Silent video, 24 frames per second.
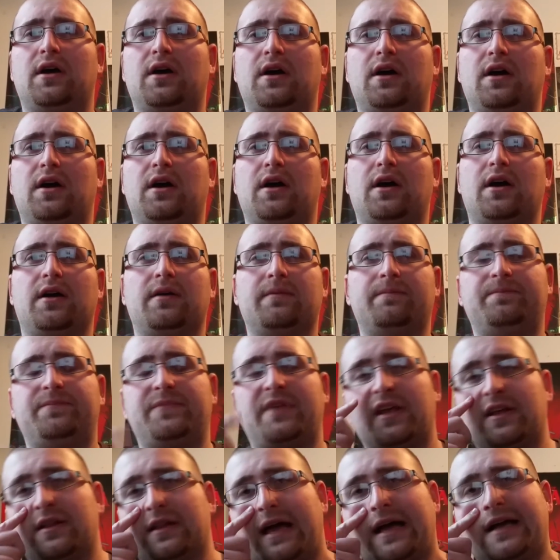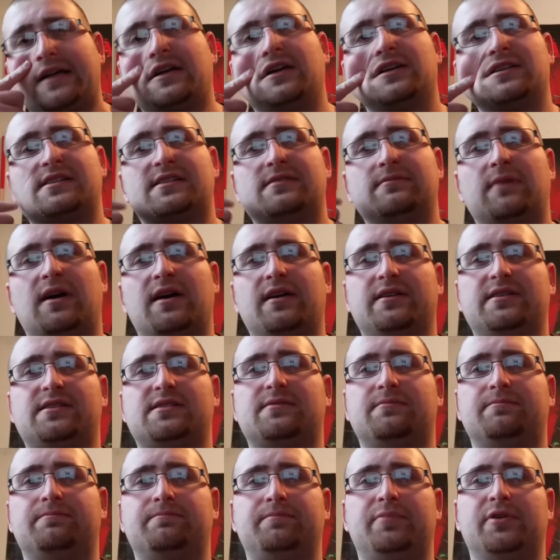They lack
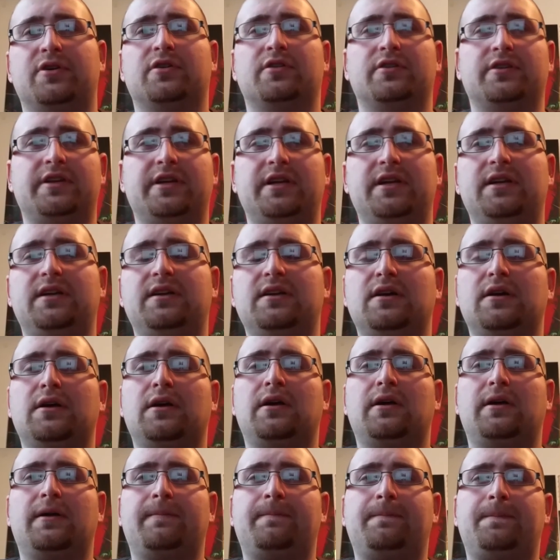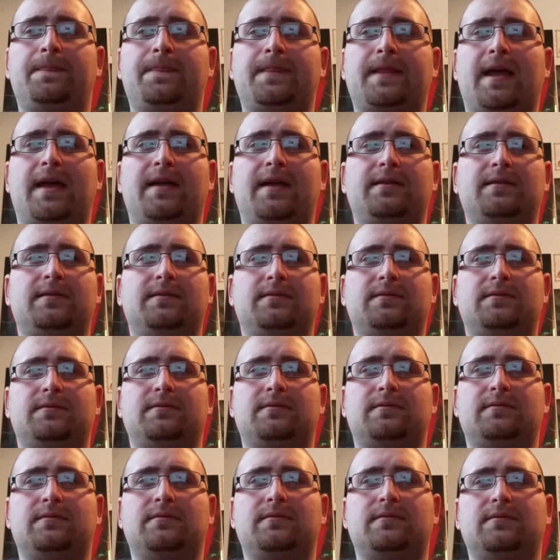customizability, and
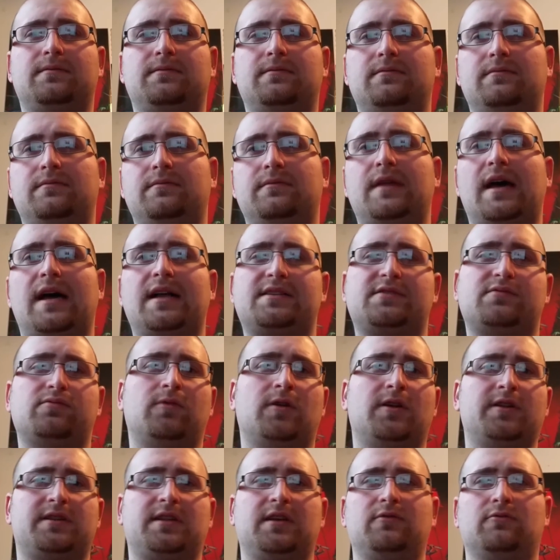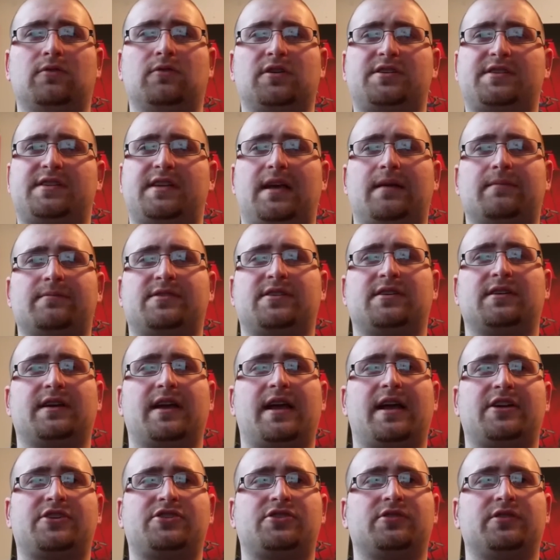that's one thing where Samsung
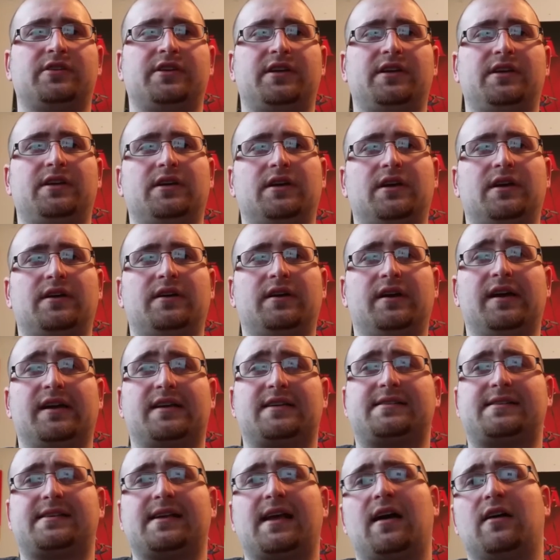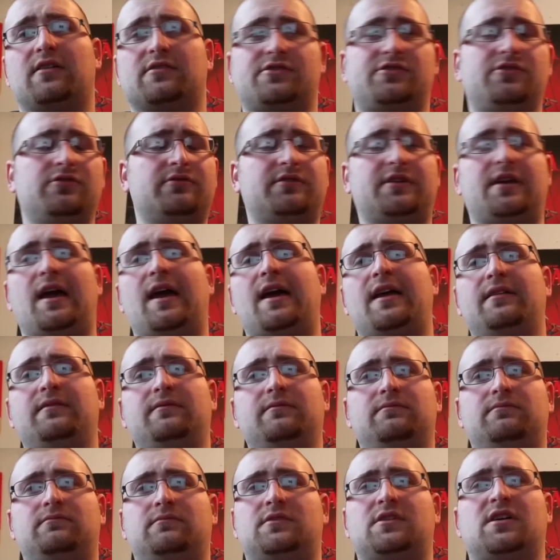actually excels. You
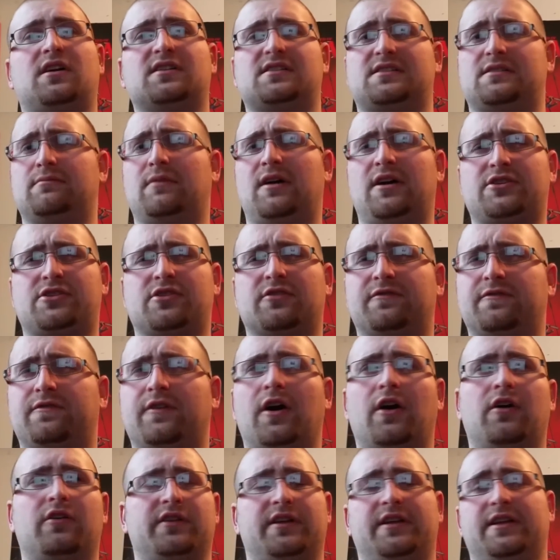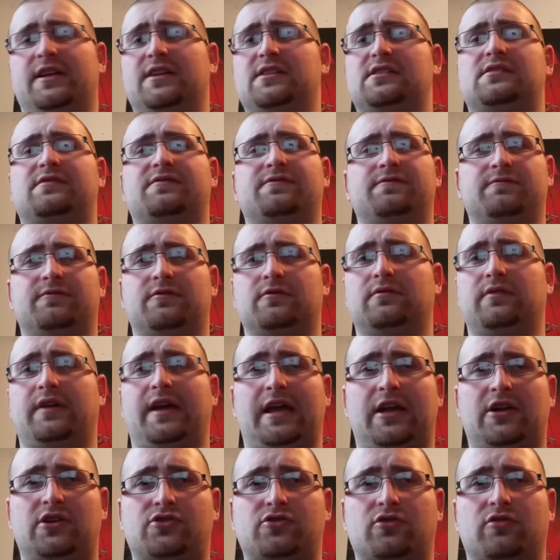can customize your phone. It is
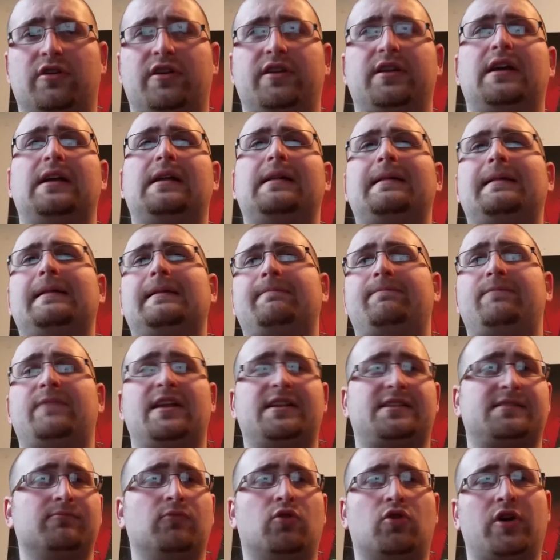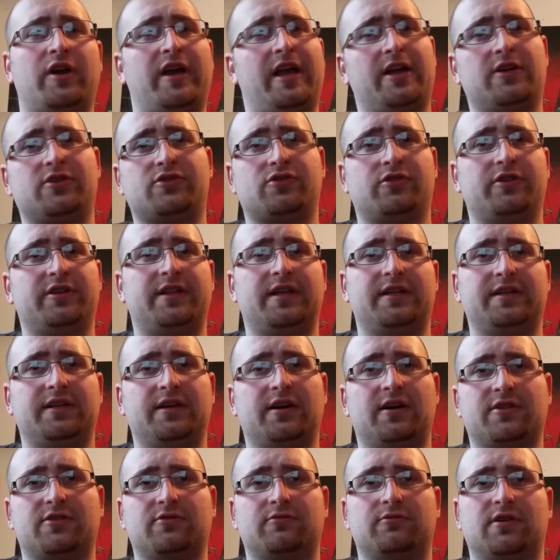Android. It's more Android than the
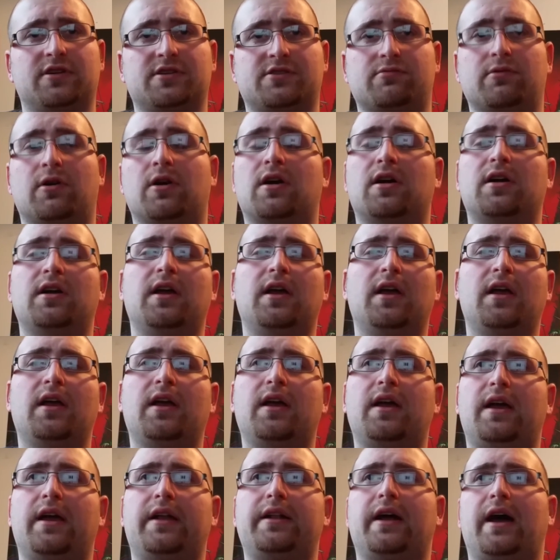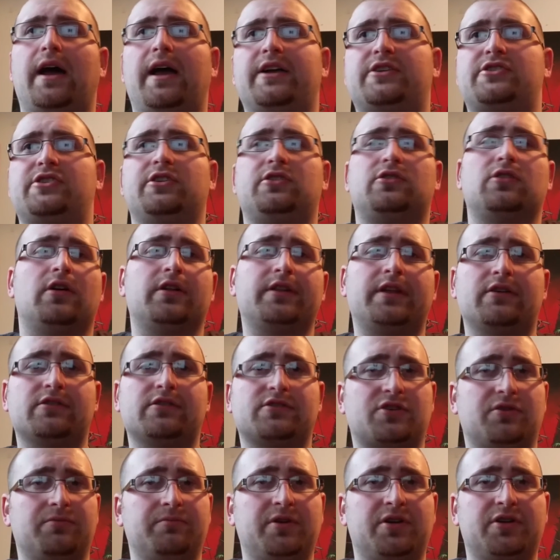other ones were. And I actually thought that
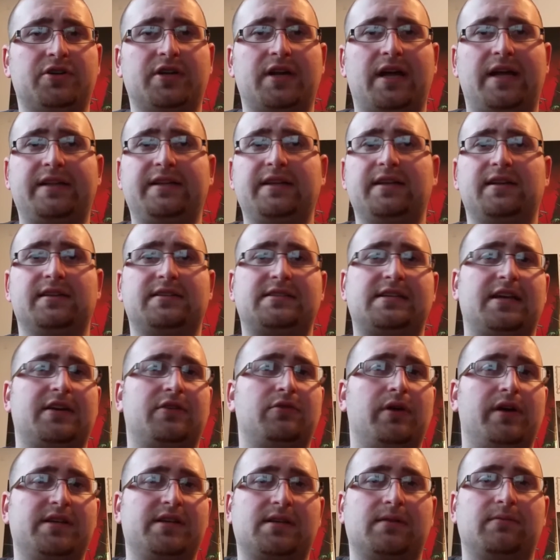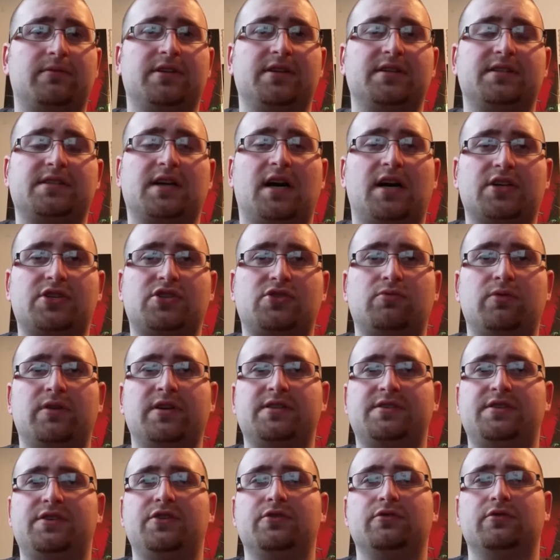was going to be a good idea to take away some of the
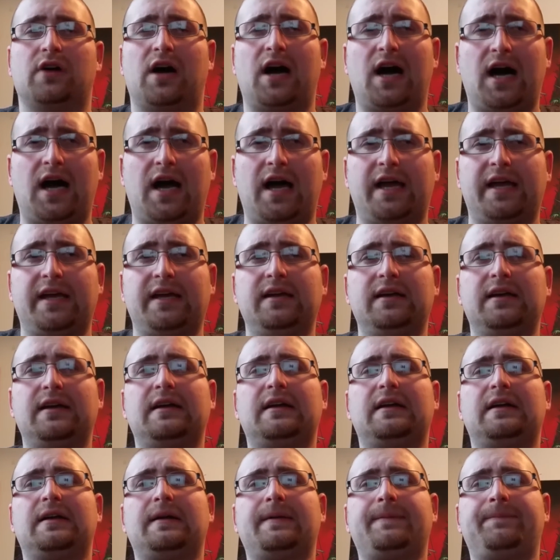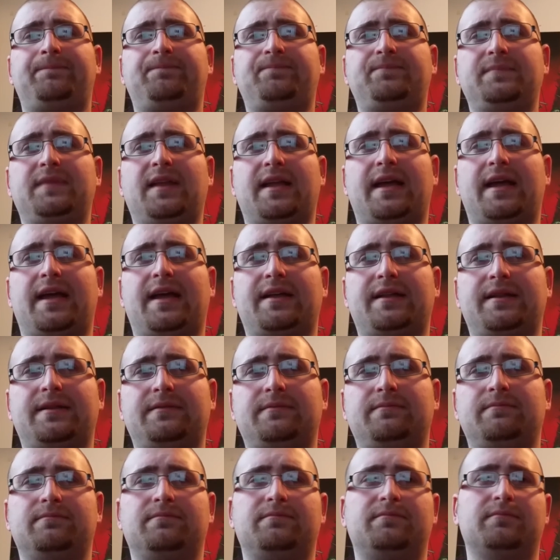TouchWiz UI
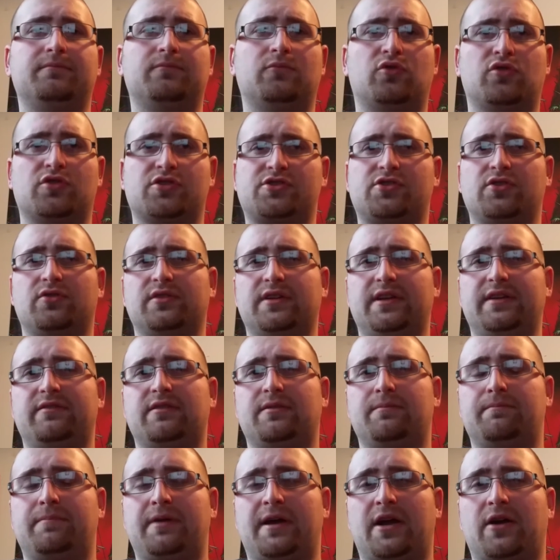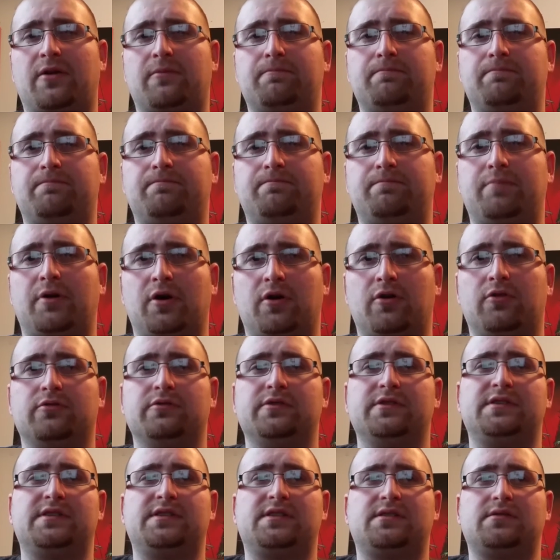and more so leave it bare
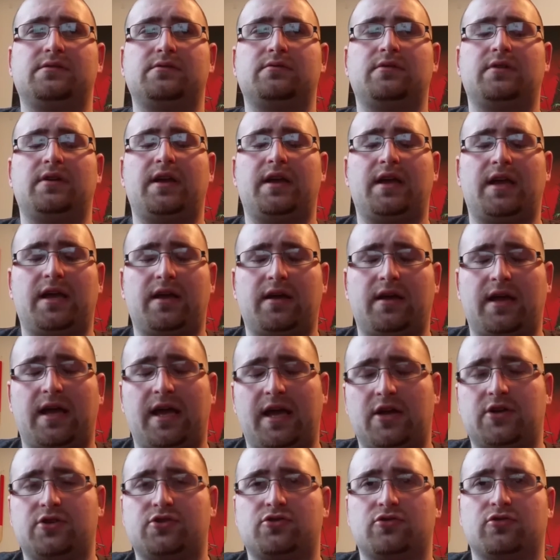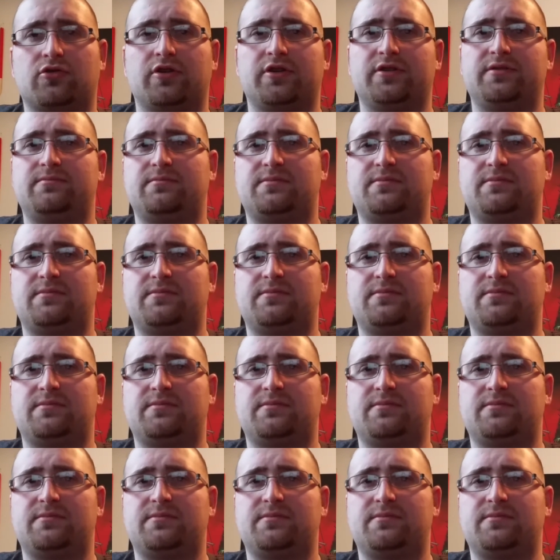bones Android,